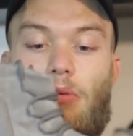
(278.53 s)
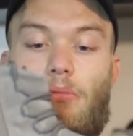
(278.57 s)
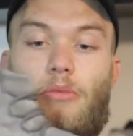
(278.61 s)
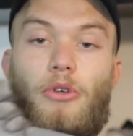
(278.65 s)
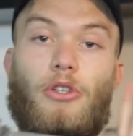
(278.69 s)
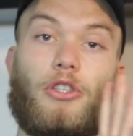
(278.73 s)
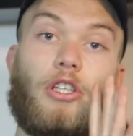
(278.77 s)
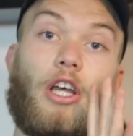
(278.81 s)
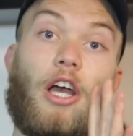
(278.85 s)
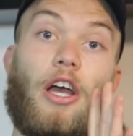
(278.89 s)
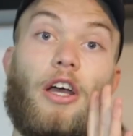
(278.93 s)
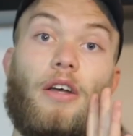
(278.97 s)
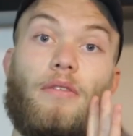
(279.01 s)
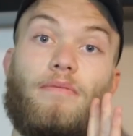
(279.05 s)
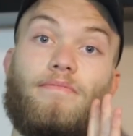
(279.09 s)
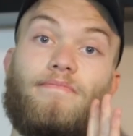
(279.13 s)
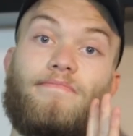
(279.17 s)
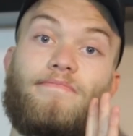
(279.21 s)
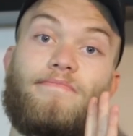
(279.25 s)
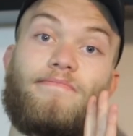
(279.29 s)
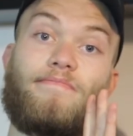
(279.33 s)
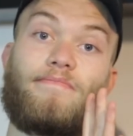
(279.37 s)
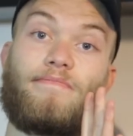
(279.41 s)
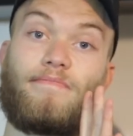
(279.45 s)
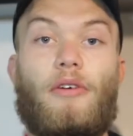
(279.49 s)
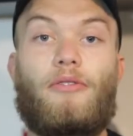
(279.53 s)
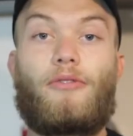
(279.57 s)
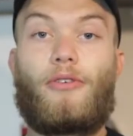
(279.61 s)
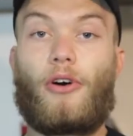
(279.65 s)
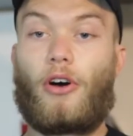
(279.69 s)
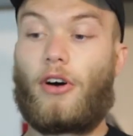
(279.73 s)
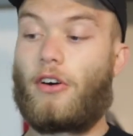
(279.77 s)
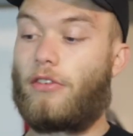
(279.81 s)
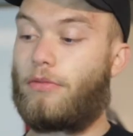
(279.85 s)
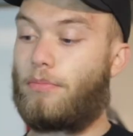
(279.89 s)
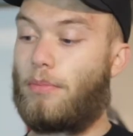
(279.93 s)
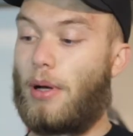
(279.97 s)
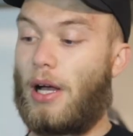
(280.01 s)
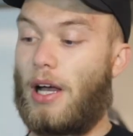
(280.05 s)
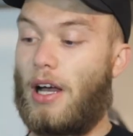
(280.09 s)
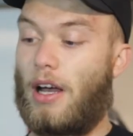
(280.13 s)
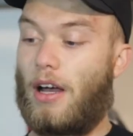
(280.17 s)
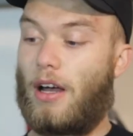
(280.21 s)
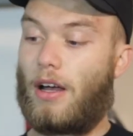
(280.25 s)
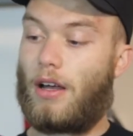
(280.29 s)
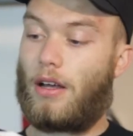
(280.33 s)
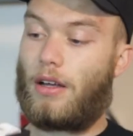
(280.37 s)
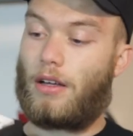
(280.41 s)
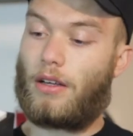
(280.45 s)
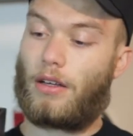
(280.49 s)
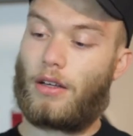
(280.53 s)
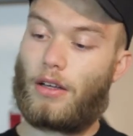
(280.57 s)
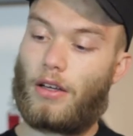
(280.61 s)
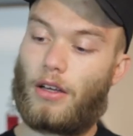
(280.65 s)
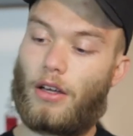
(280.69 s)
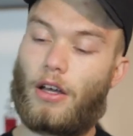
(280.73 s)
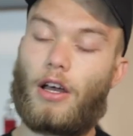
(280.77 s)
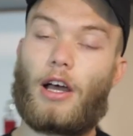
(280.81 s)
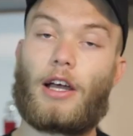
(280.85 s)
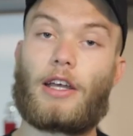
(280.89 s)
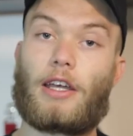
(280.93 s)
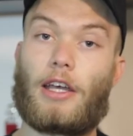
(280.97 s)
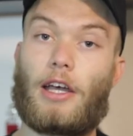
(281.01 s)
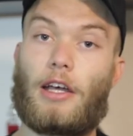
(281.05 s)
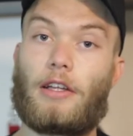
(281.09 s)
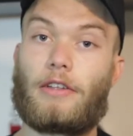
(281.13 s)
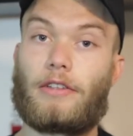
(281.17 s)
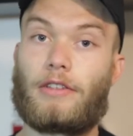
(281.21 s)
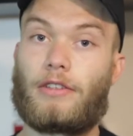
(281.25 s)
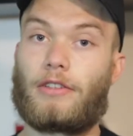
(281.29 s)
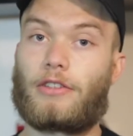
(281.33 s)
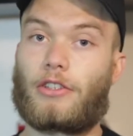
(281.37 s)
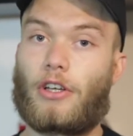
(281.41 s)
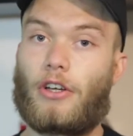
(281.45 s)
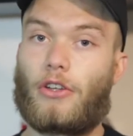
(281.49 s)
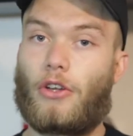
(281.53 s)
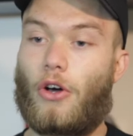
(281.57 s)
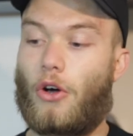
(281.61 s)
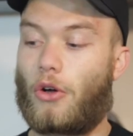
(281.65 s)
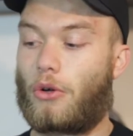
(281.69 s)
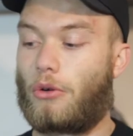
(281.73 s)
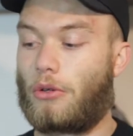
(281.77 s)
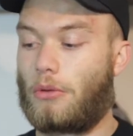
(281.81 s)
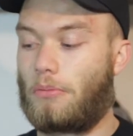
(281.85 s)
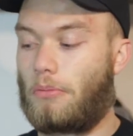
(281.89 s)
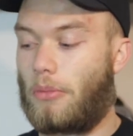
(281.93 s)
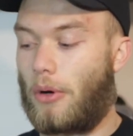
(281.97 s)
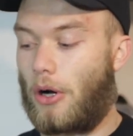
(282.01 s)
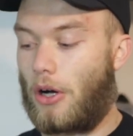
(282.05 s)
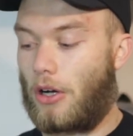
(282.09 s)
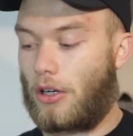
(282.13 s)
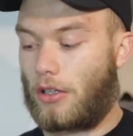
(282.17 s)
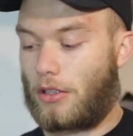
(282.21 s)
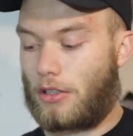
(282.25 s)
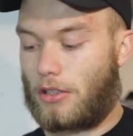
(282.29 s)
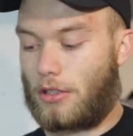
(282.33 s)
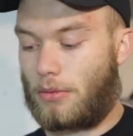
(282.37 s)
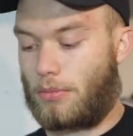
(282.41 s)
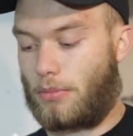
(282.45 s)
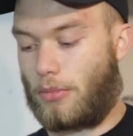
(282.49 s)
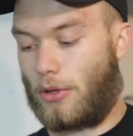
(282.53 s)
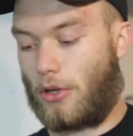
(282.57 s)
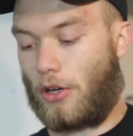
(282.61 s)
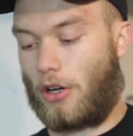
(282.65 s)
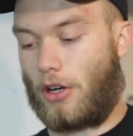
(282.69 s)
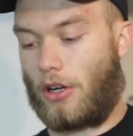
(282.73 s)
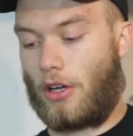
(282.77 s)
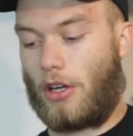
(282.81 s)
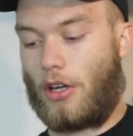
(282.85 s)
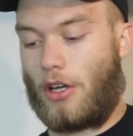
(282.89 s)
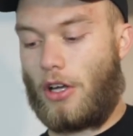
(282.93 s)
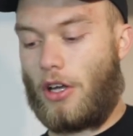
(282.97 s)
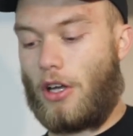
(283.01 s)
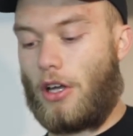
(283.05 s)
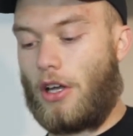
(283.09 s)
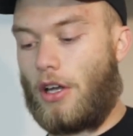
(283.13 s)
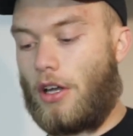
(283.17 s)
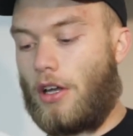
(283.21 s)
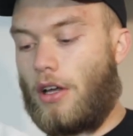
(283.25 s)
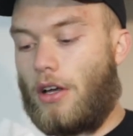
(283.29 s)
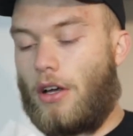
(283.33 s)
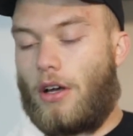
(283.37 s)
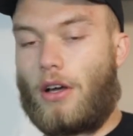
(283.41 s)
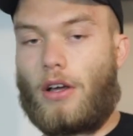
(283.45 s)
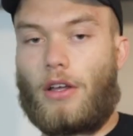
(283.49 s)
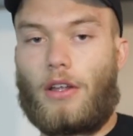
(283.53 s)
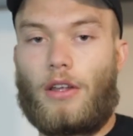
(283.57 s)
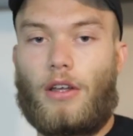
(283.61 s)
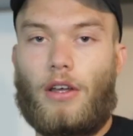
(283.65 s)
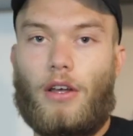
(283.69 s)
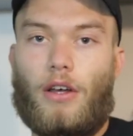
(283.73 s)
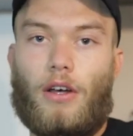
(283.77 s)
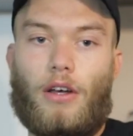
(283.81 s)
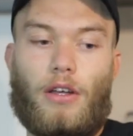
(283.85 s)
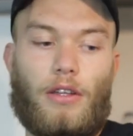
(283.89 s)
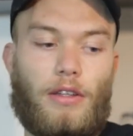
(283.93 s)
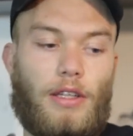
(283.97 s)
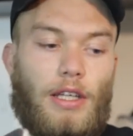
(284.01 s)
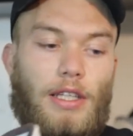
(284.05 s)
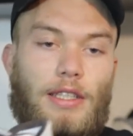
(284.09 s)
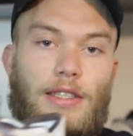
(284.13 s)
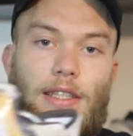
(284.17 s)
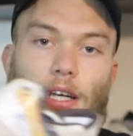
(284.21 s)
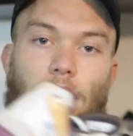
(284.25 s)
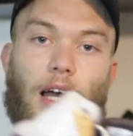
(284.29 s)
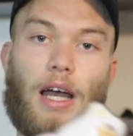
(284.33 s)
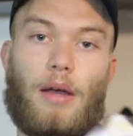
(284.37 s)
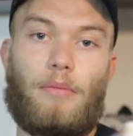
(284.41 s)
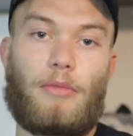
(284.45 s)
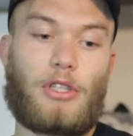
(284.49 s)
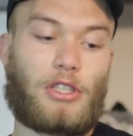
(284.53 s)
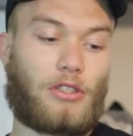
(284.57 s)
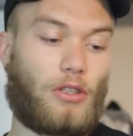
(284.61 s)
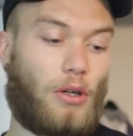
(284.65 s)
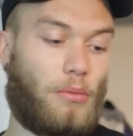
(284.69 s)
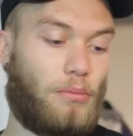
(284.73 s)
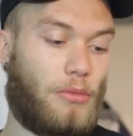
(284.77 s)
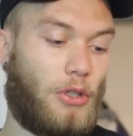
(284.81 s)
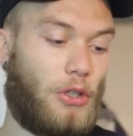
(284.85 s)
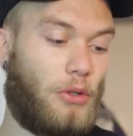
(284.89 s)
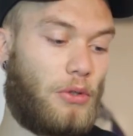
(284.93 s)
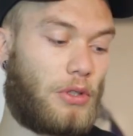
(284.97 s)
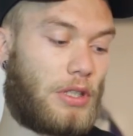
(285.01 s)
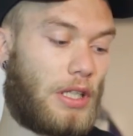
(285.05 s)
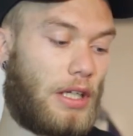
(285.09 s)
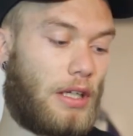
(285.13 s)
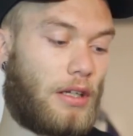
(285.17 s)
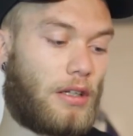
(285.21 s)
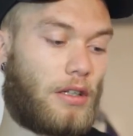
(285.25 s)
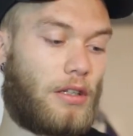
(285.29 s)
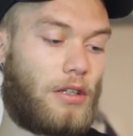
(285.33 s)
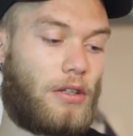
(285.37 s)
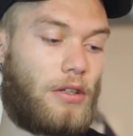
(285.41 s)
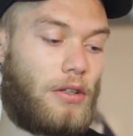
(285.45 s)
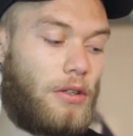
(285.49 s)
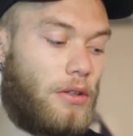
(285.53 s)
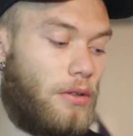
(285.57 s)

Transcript: But yeah. My fourth pair, again, it's got an awkward box, but this time it's not music.